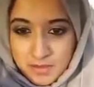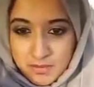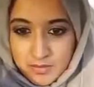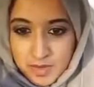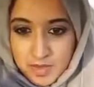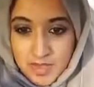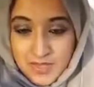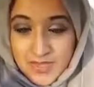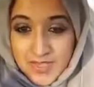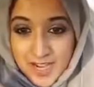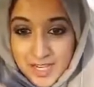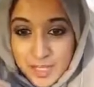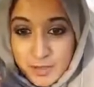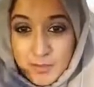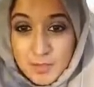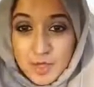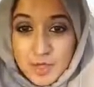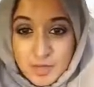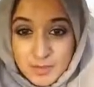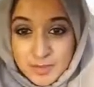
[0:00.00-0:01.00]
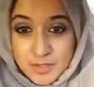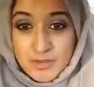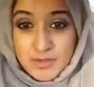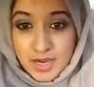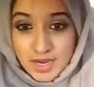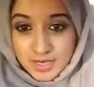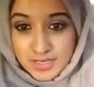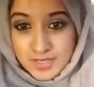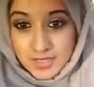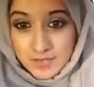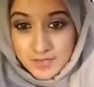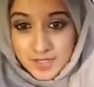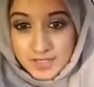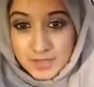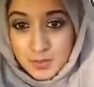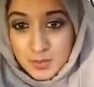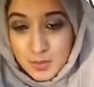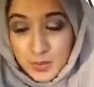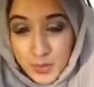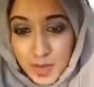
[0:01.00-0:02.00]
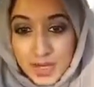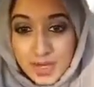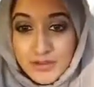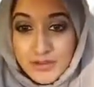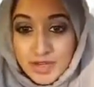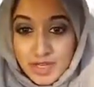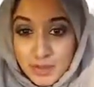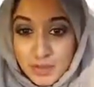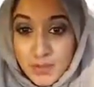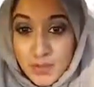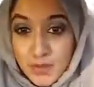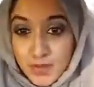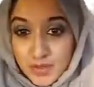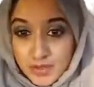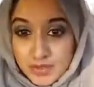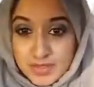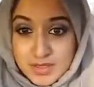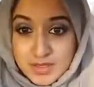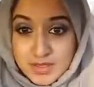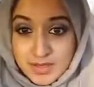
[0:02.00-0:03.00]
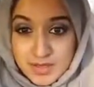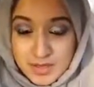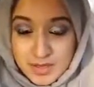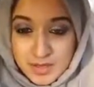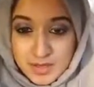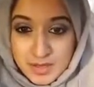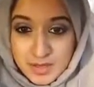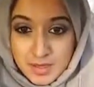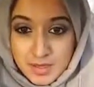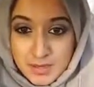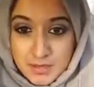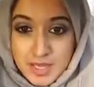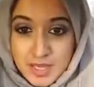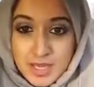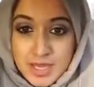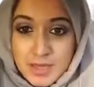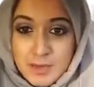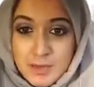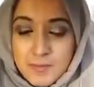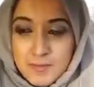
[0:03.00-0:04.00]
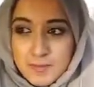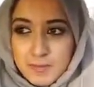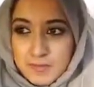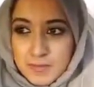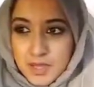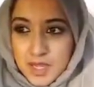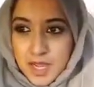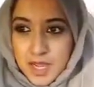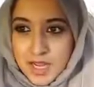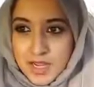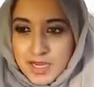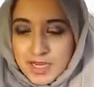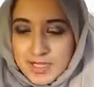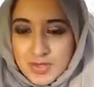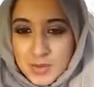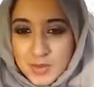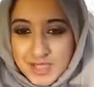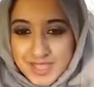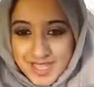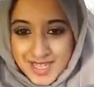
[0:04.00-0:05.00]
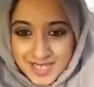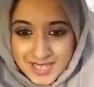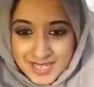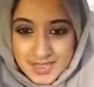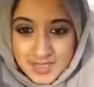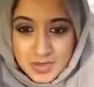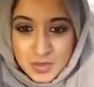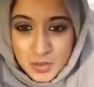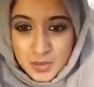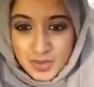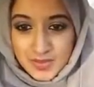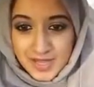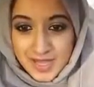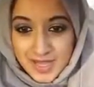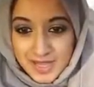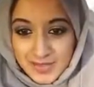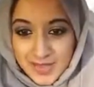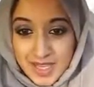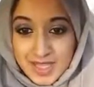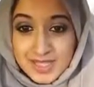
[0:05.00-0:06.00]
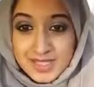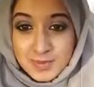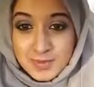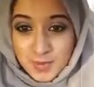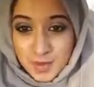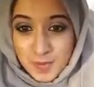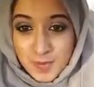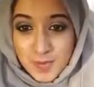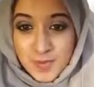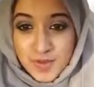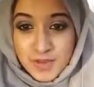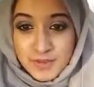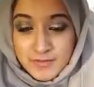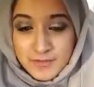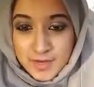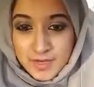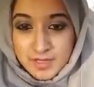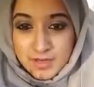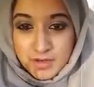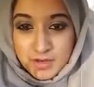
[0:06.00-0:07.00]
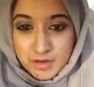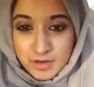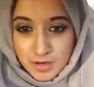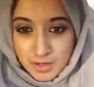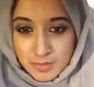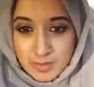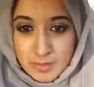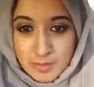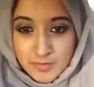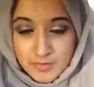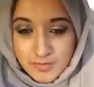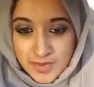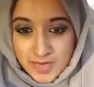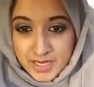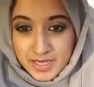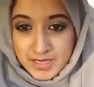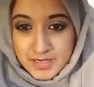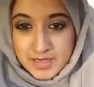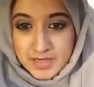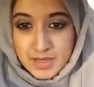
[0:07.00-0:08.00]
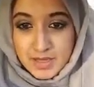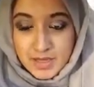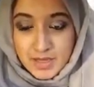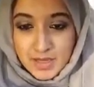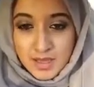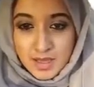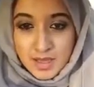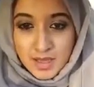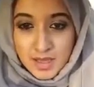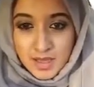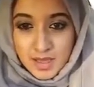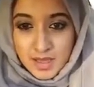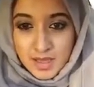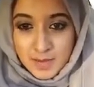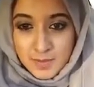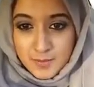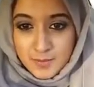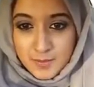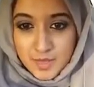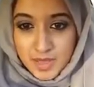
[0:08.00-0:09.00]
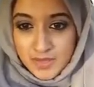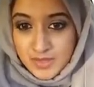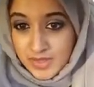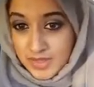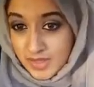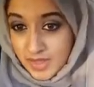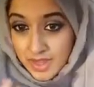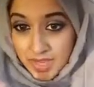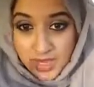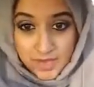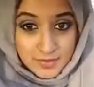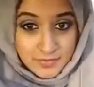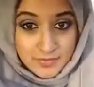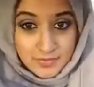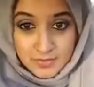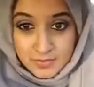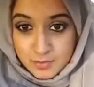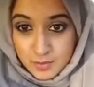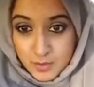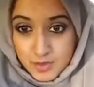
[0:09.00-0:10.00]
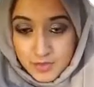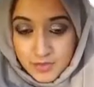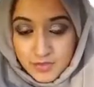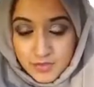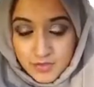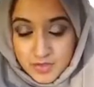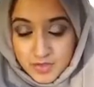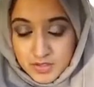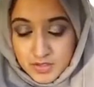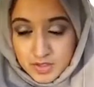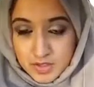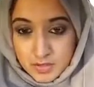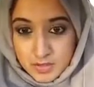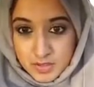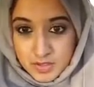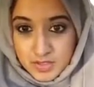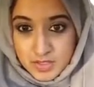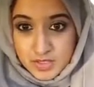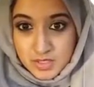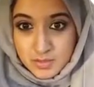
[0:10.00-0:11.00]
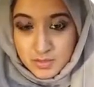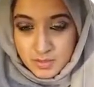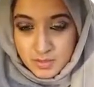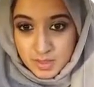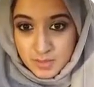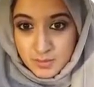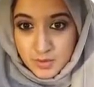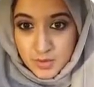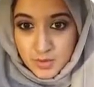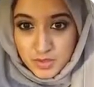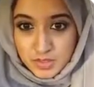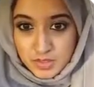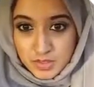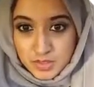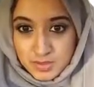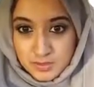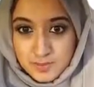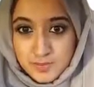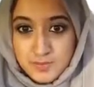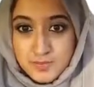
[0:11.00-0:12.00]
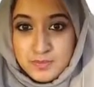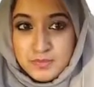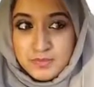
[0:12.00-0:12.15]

right? Then you become attractive. That's when it really works, okay? And so take it slowly. That's the problem that I find a lot of people find that they have when they first come on to online marketing,